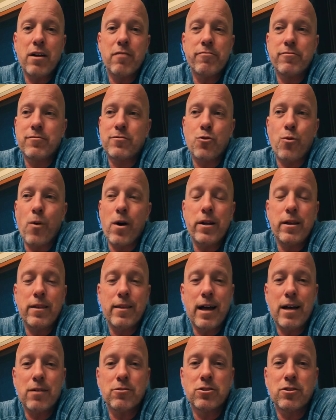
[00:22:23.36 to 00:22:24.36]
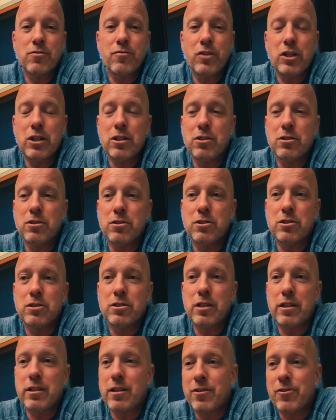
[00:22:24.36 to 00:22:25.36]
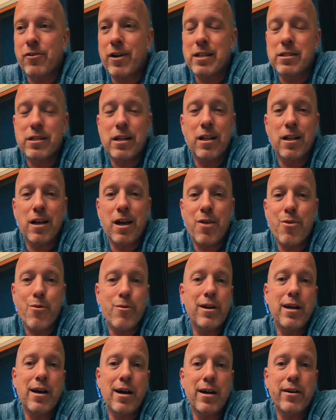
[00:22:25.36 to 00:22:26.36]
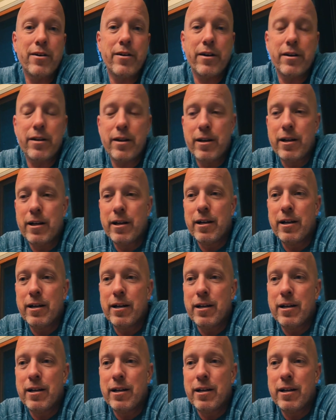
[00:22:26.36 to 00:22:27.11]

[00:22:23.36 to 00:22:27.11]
ten or twenty thousand views, and then the rest get like three hundred.